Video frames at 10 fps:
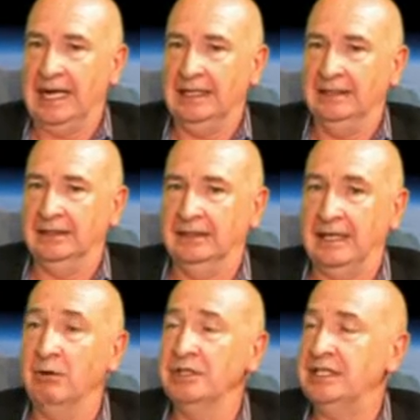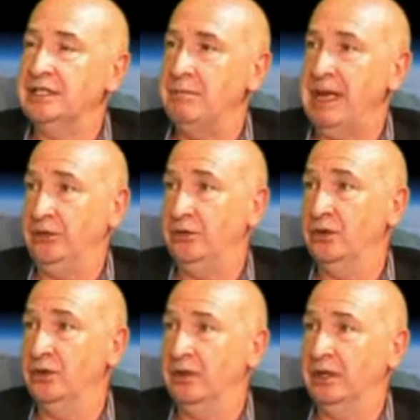And they wanted to make
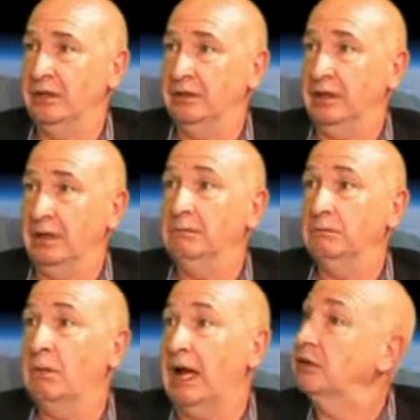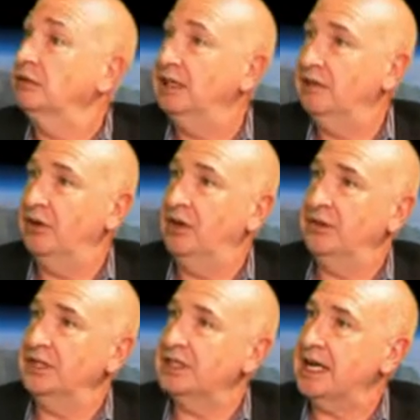sure that I could deliver
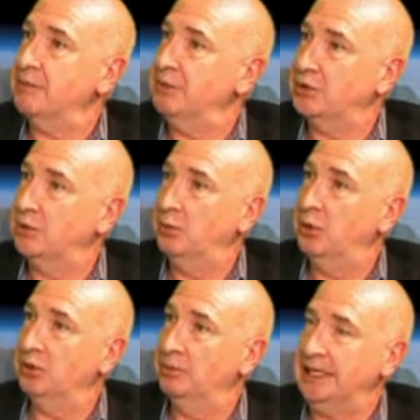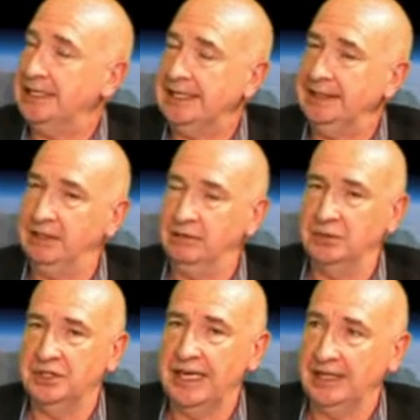on the assignment to a board meeting
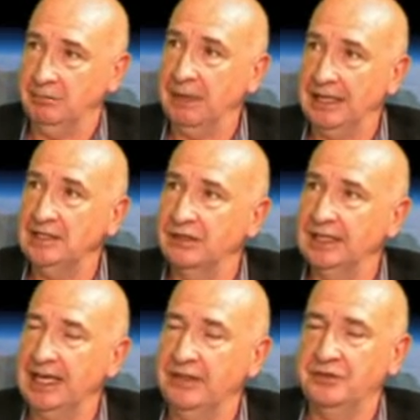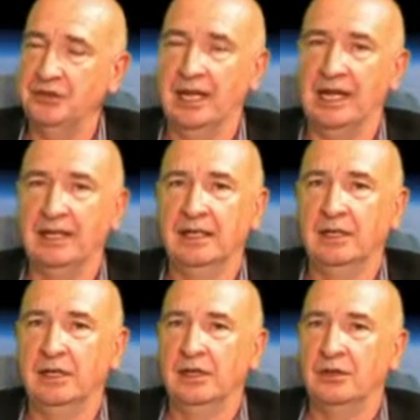that was taking place on the 8th of July.
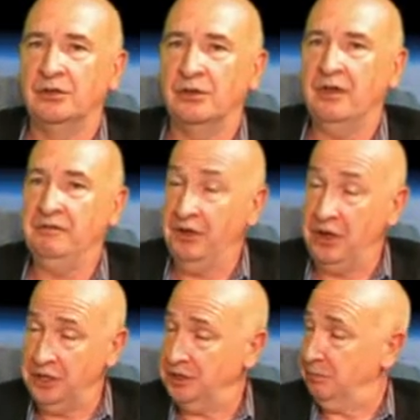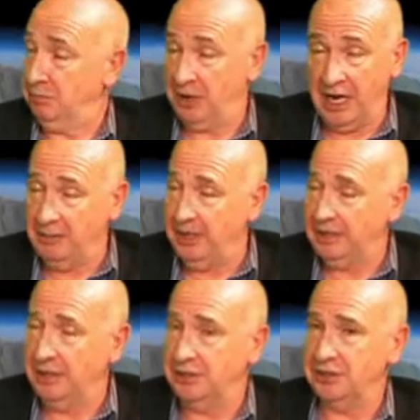So their first
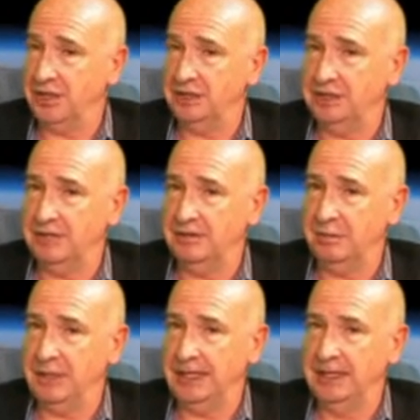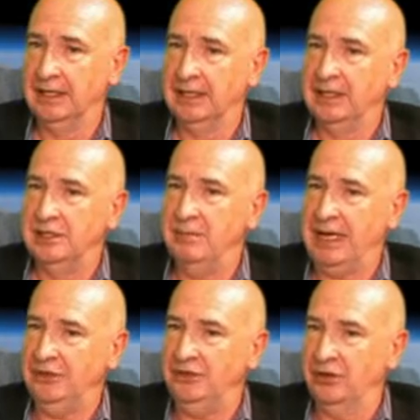primary concern seemed to be
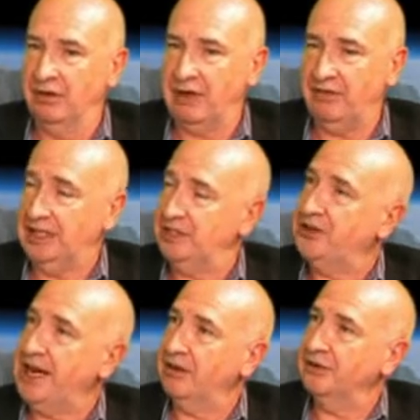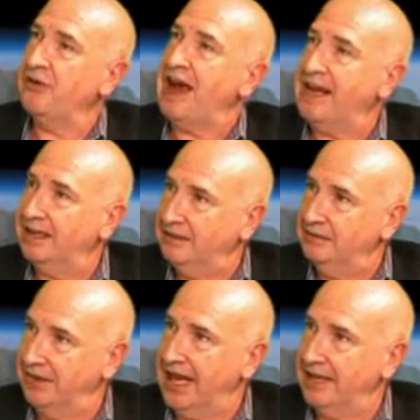to make sure everything stayed on
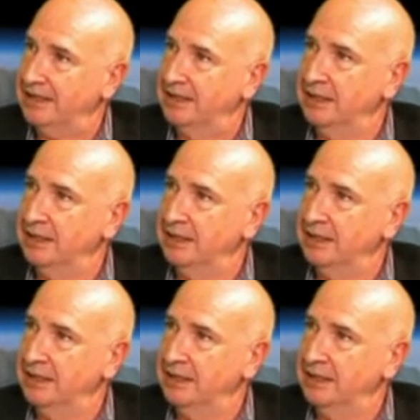track for that.